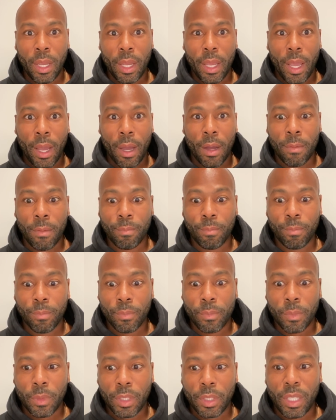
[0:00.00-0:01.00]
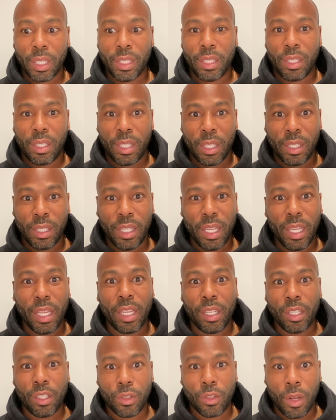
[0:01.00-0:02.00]
to
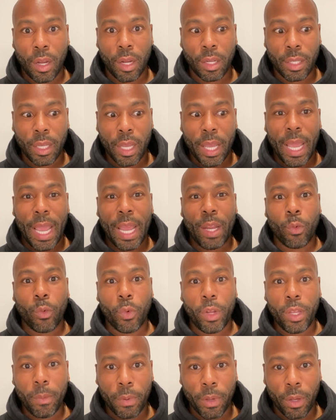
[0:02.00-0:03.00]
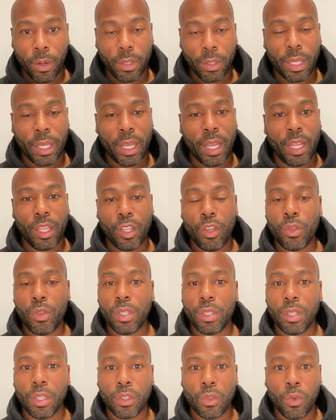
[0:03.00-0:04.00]
deconstruct and rebuild, again,
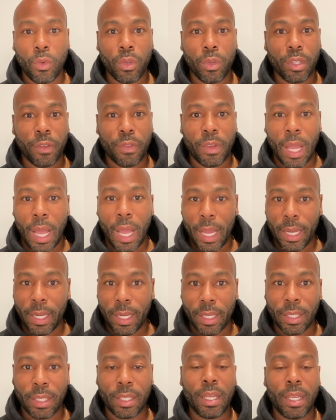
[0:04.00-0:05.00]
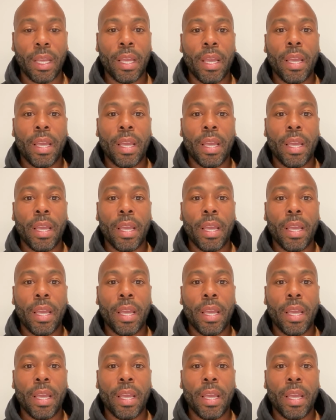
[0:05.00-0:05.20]
using the tools of kindness,